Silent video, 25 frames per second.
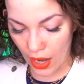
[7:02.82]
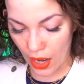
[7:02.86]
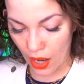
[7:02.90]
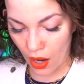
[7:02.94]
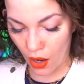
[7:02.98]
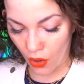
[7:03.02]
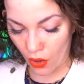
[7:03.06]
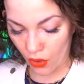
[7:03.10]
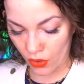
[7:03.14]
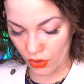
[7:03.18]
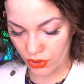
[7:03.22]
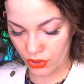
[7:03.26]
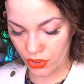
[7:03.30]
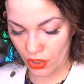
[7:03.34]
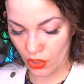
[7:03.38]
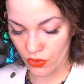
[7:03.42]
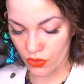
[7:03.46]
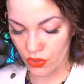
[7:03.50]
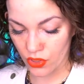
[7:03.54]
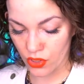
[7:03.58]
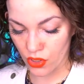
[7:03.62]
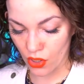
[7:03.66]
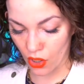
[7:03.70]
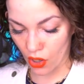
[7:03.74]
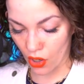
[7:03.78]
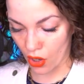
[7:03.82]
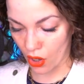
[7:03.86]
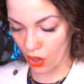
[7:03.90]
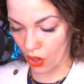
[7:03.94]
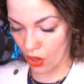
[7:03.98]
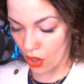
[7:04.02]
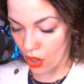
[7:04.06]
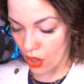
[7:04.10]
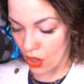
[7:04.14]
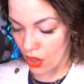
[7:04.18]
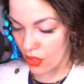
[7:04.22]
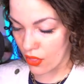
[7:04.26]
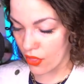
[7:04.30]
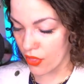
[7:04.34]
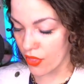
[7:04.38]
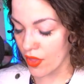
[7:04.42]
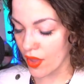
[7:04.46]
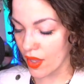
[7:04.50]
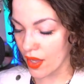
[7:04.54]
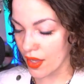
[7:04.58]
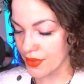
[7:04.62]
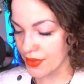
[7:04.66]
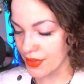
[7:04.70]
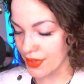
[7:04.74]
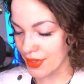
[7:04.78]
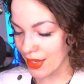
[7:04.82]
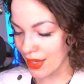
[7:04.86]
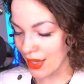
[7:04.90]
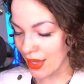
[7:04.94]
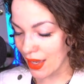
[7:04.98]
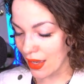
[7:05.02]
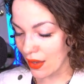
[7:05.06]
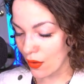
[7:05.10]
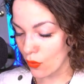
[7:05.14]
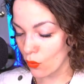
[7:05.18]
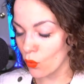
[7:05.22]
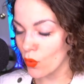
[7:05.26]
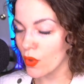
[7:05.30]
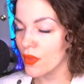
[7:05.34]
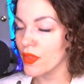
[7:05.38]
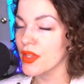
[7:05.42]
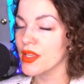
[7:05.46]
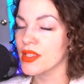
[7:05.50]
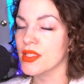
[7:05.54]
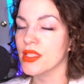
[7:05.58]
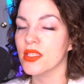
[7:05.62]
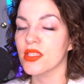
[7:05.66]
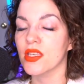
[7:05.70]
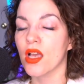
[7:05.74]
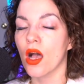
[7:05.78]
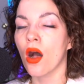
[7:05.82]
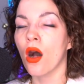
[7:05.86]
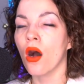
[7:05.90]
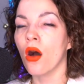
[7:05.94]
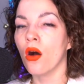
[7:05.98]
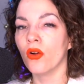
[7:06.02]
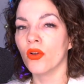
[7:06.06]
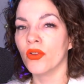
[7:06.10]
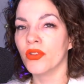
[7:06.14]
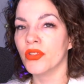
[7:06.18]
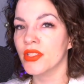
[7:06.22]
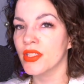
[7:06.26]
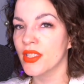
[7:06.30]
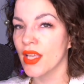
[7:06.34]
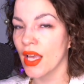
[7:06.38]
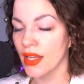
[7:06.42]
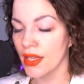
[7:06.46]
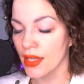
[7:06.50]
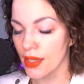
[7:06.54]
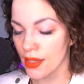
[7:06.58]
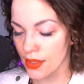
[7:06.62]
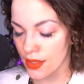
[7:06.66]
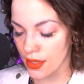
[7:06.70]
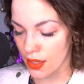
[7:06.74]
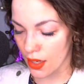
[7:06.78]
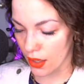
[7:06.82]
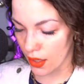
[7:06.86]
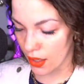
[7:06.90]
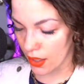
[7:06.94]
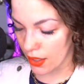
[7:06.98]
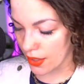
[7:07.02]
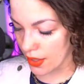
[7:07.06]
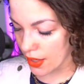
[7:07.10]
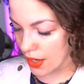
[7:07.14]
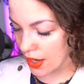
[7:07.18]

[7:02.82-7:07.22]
also saw that when this is all said and done,